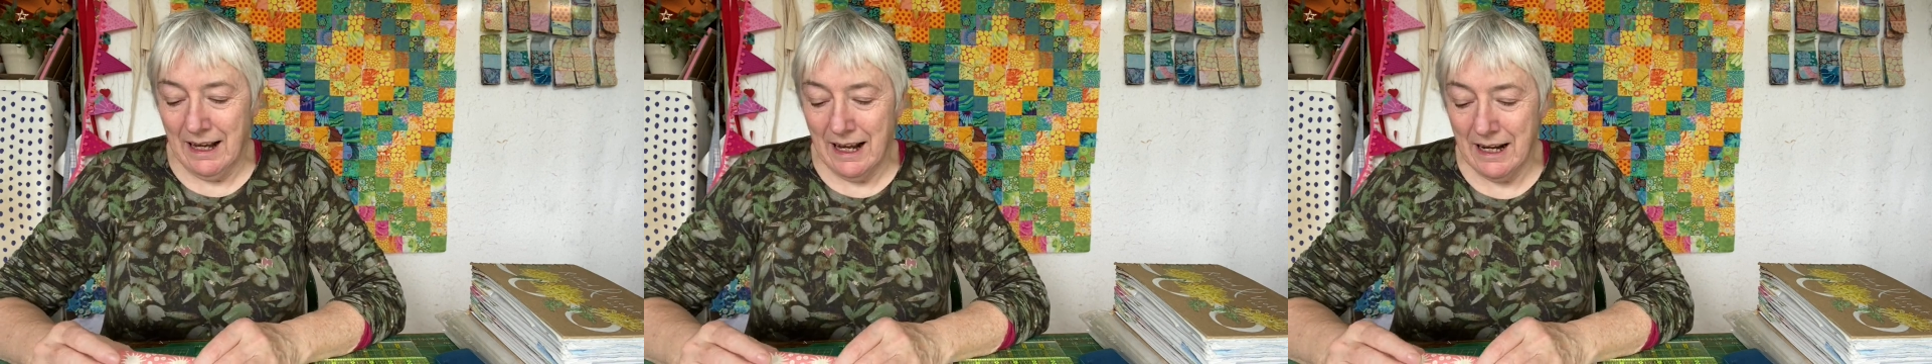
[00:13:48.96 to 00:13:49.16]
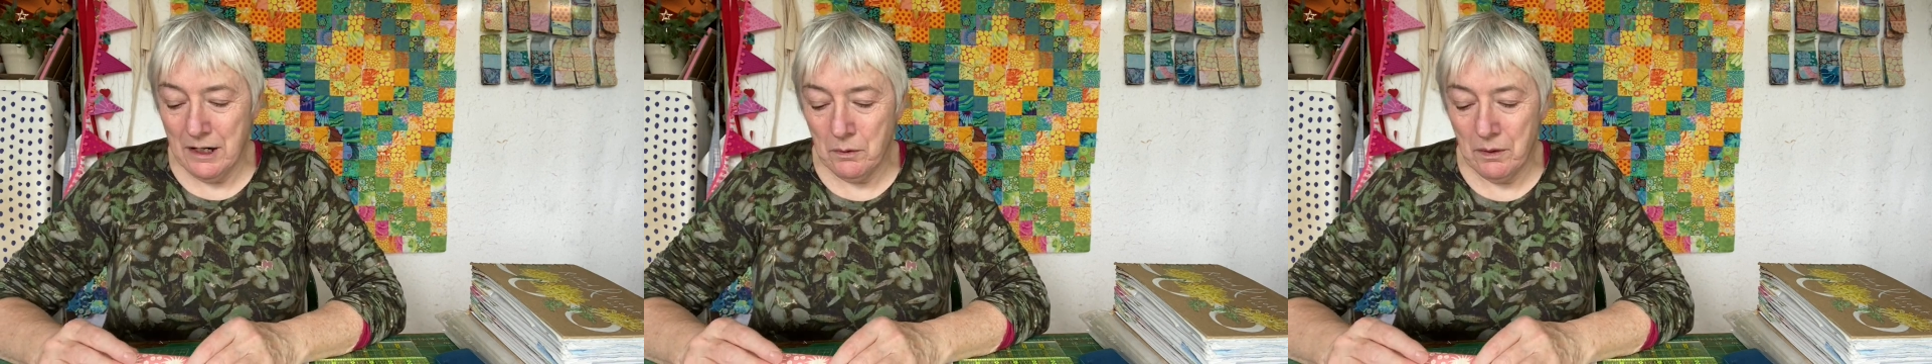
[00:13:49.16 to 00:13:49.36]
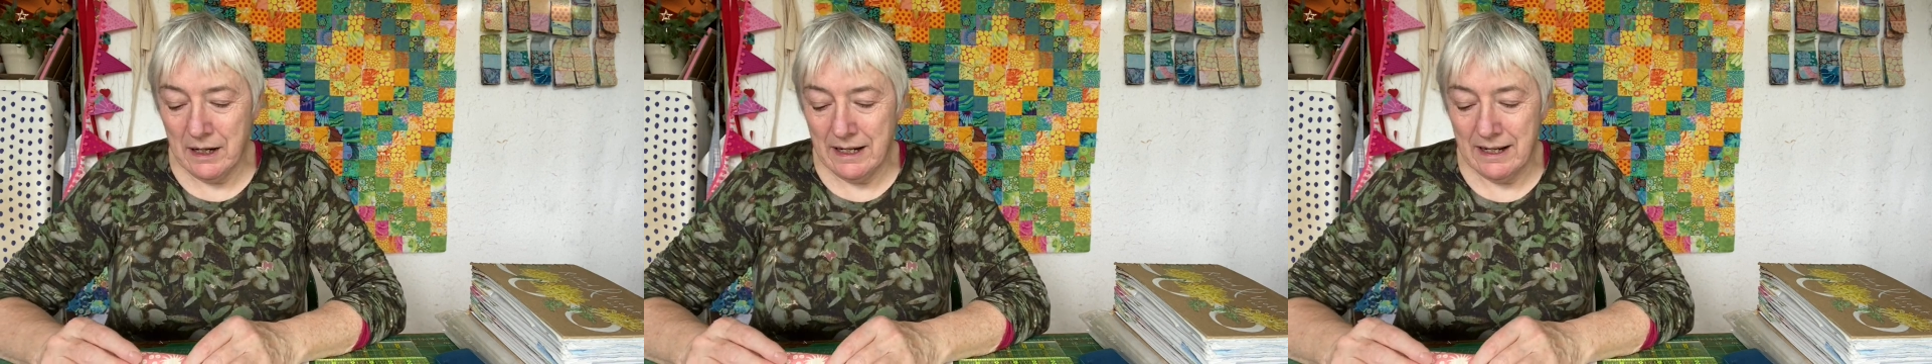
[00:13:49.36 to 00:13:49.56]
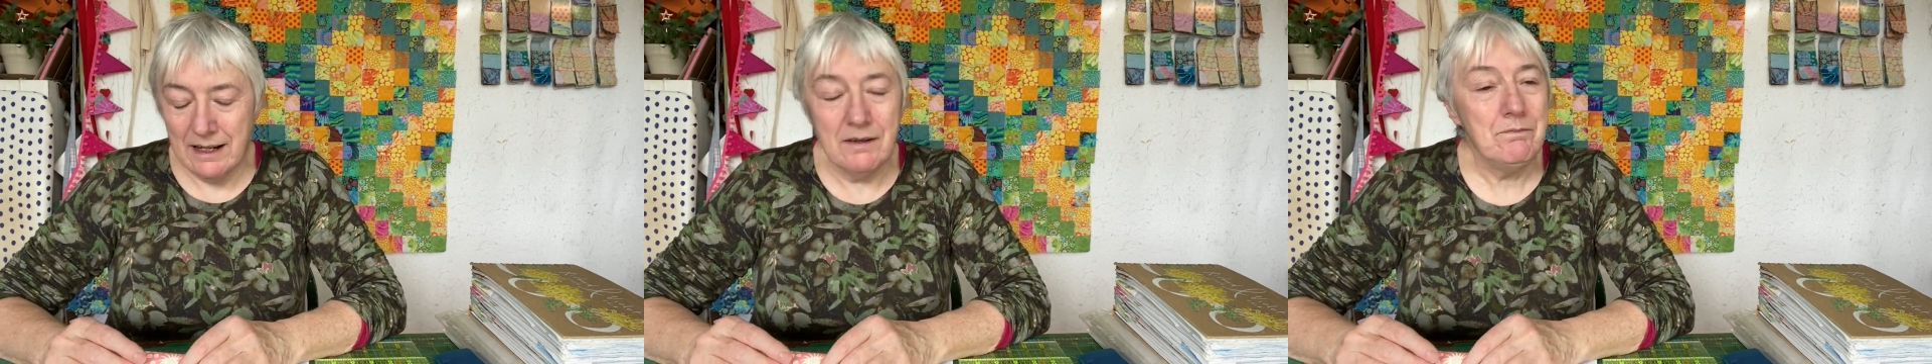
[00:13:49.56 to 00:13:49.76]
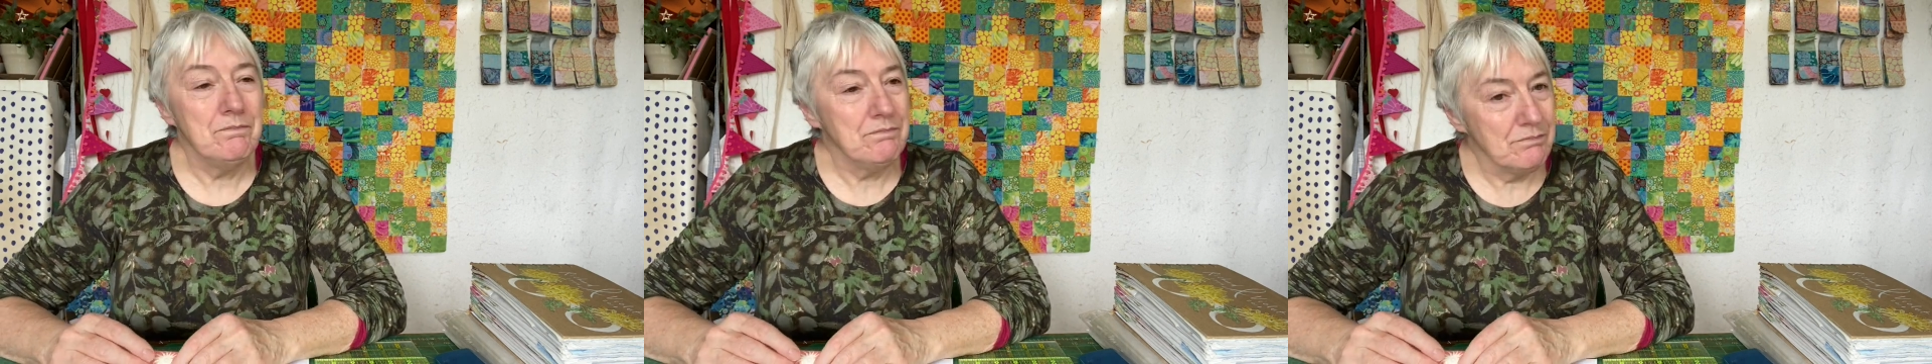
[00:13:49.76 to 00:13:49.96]
Anyway,
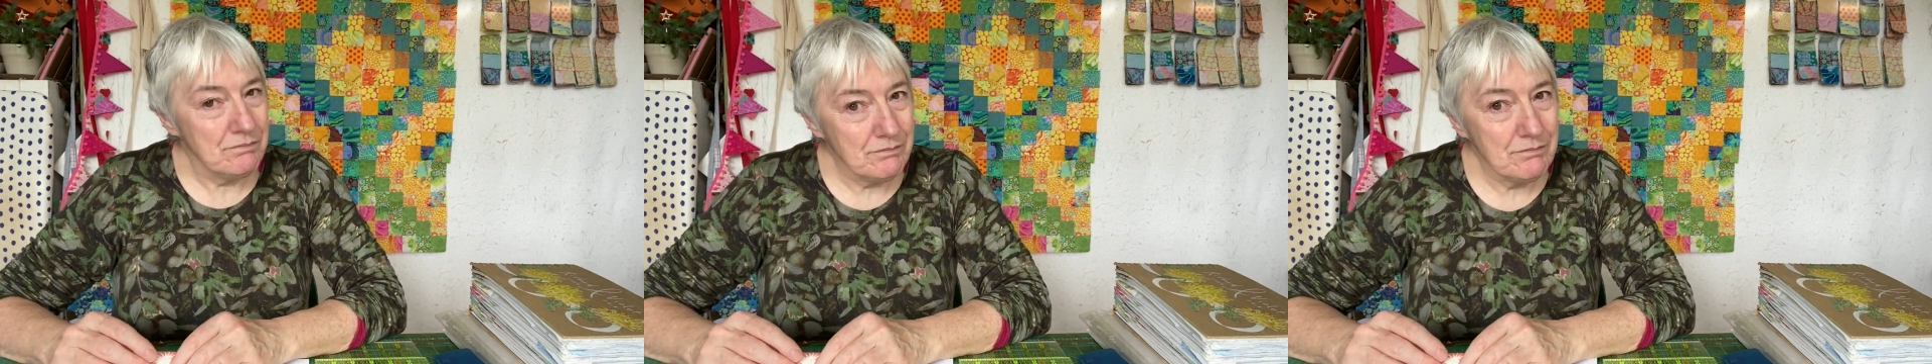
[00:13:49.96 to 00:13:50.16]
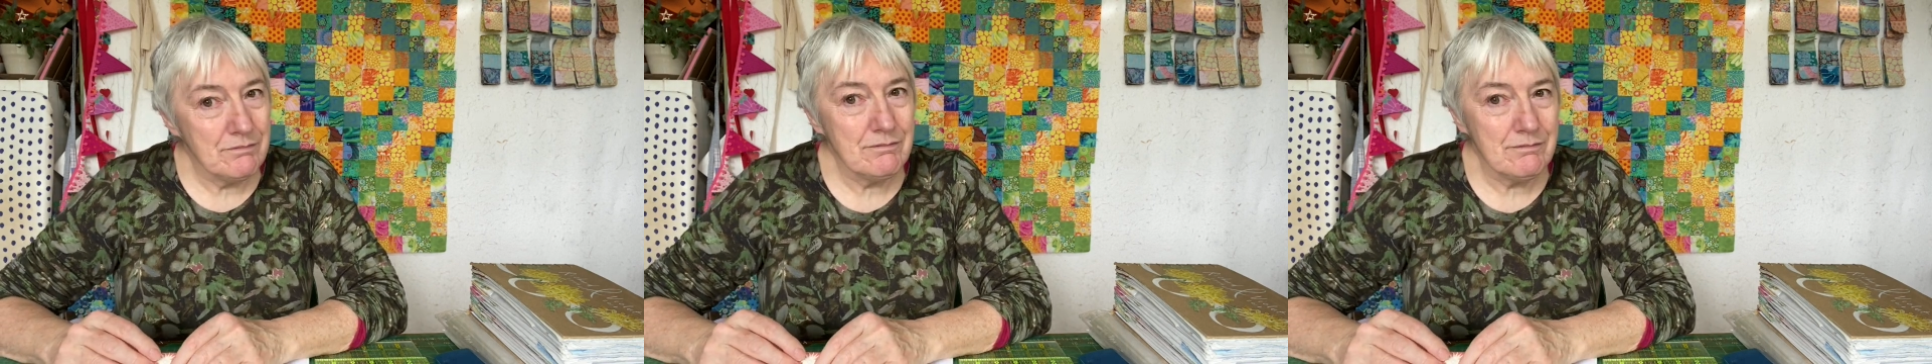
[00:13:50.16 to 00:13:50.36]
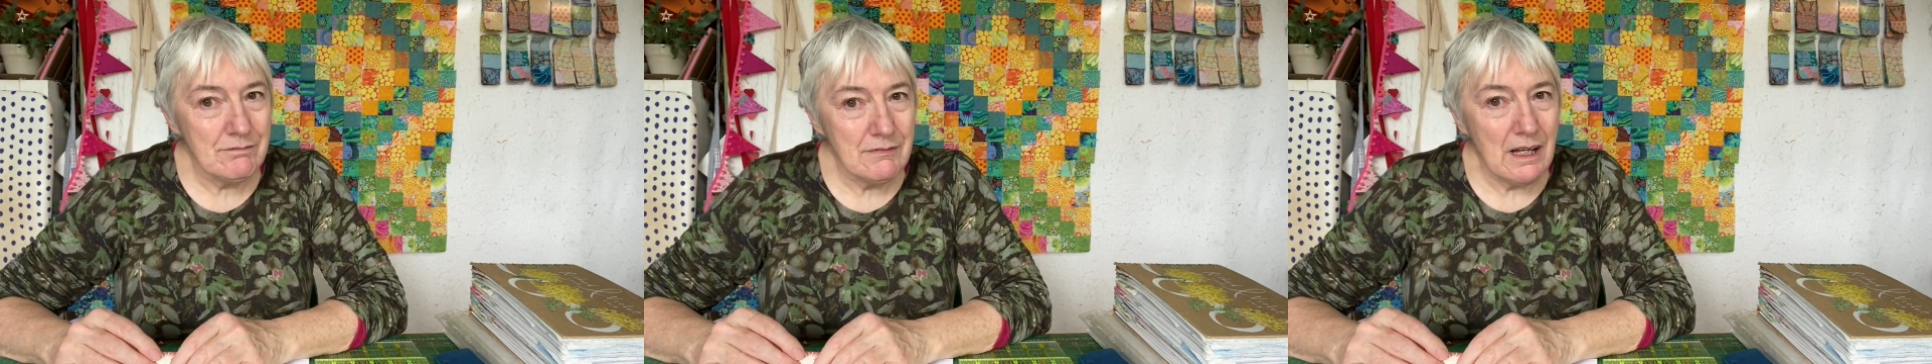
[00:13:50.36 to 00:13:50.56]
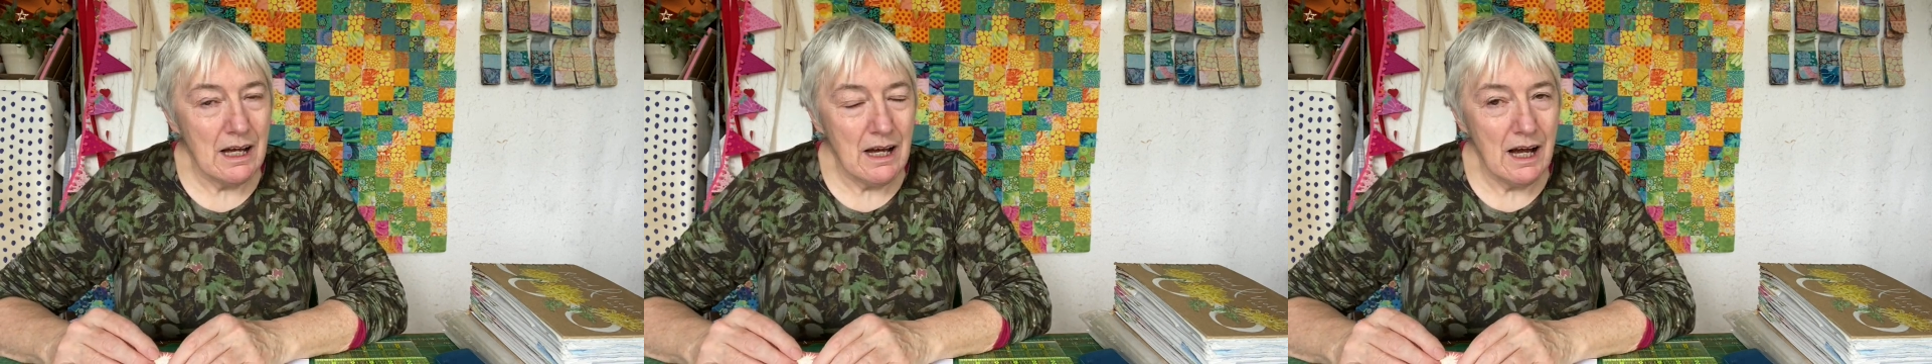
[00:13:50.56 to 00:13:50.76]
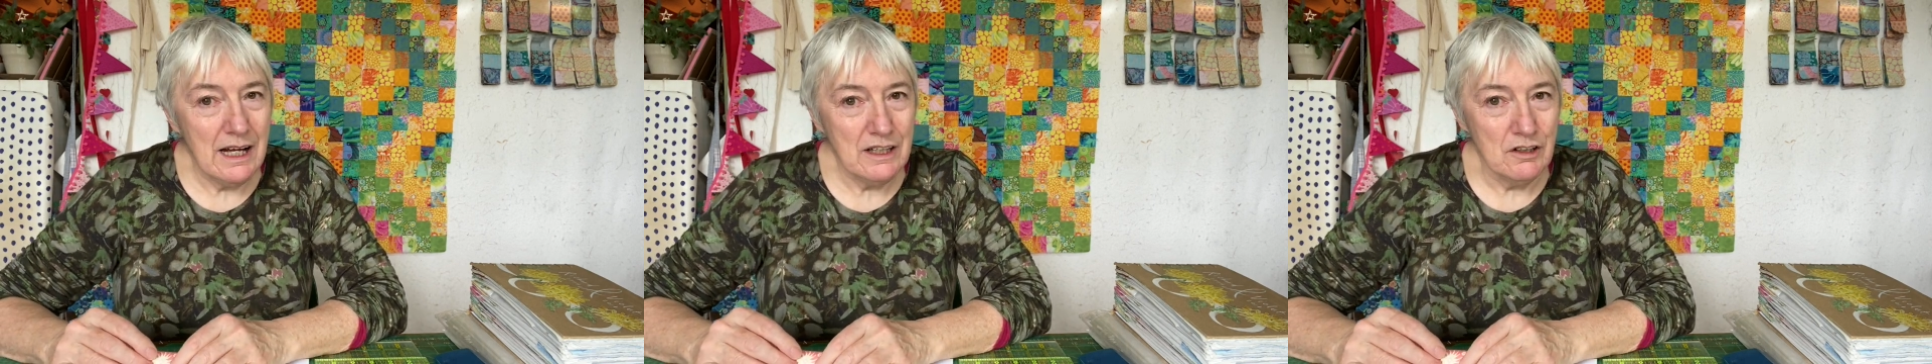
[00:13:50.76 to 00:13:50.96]
I